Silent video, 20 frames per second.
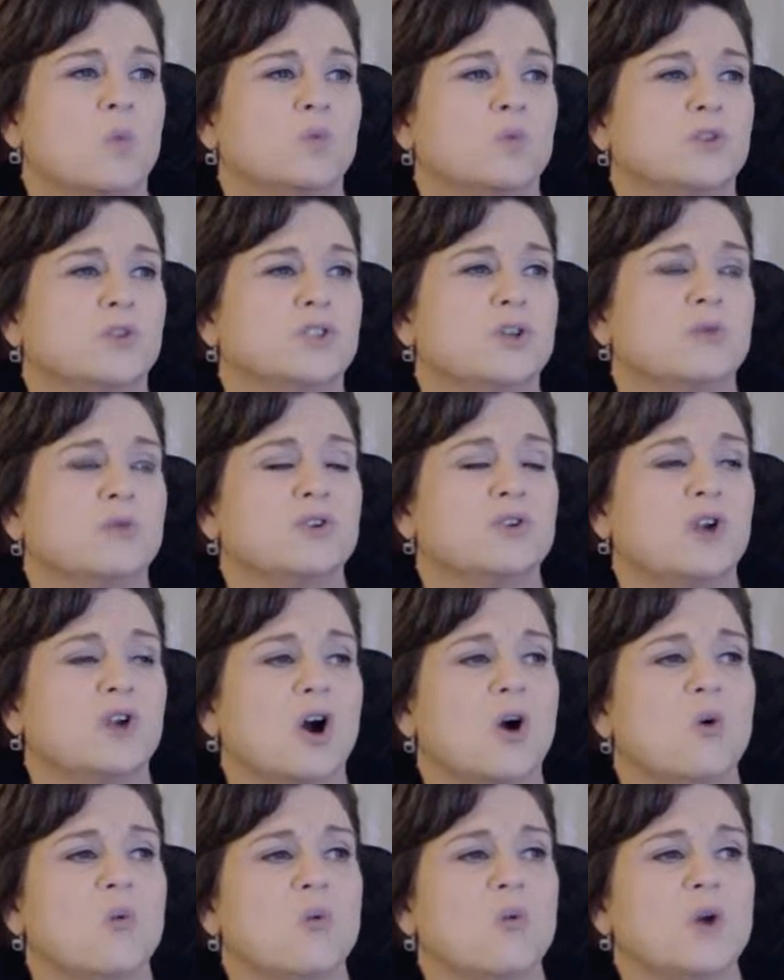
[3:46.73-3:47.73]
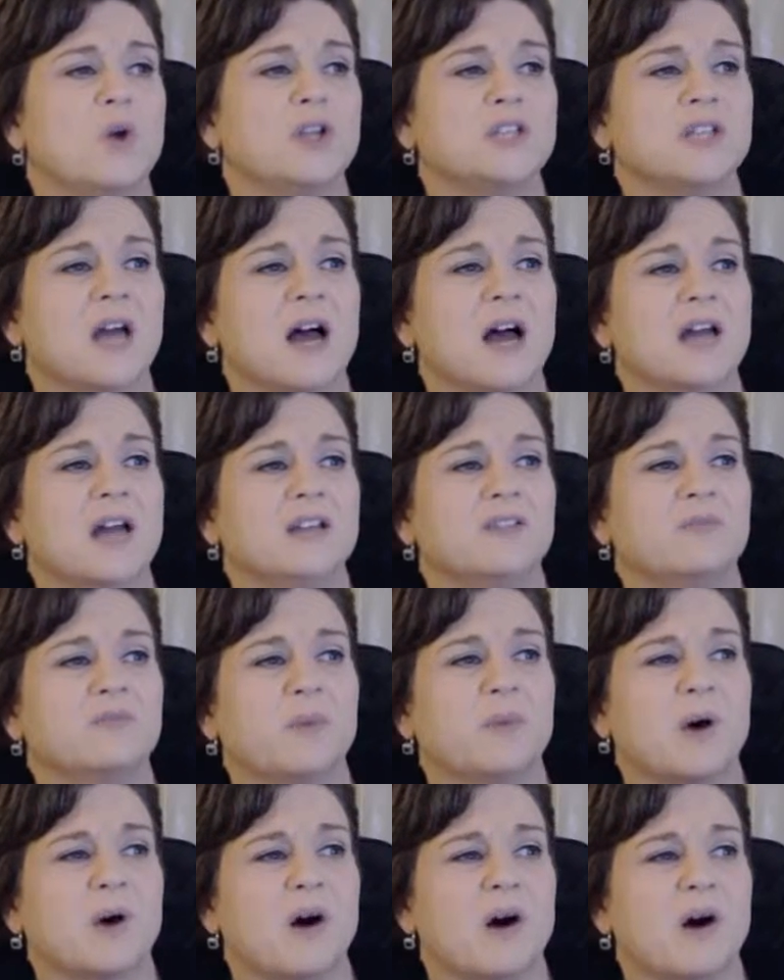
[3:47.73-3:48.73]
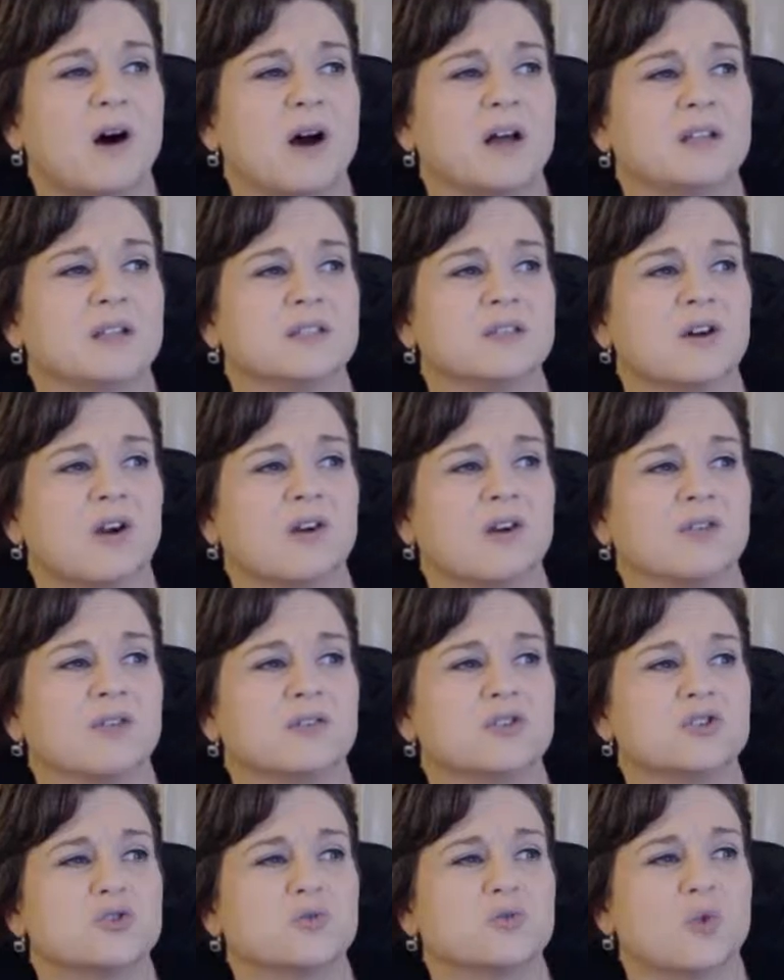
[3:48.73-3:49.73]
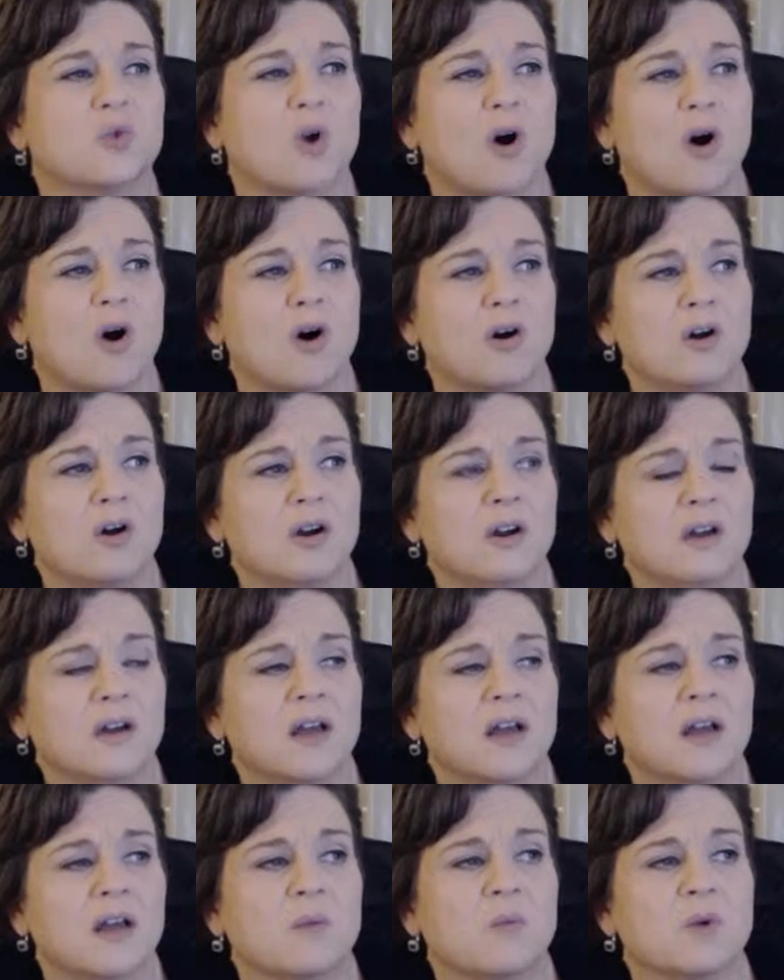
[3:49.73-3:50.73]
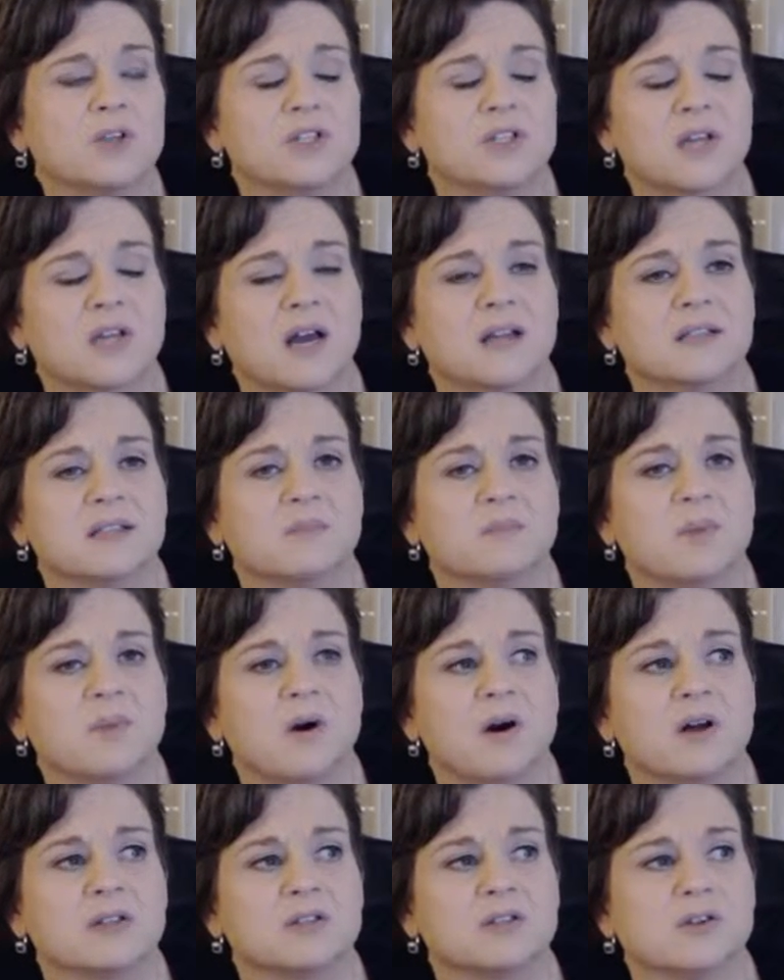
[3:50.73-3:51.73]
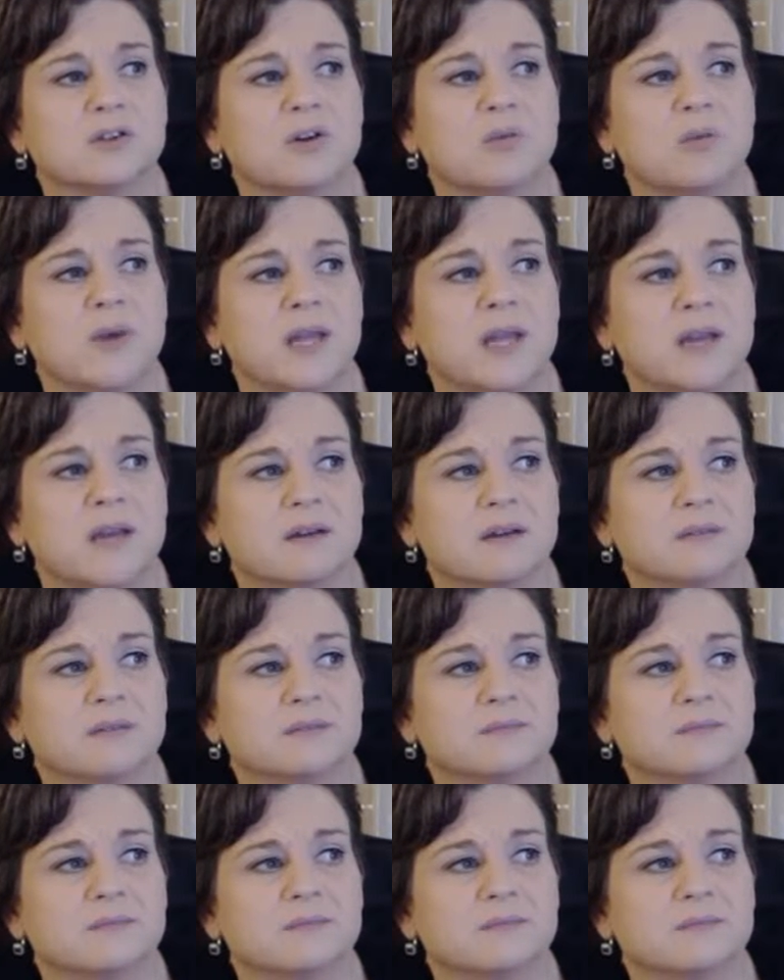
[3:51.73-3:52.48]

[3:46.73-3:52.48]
So know which kind of bonds are strong and which kinds of bonds are weak.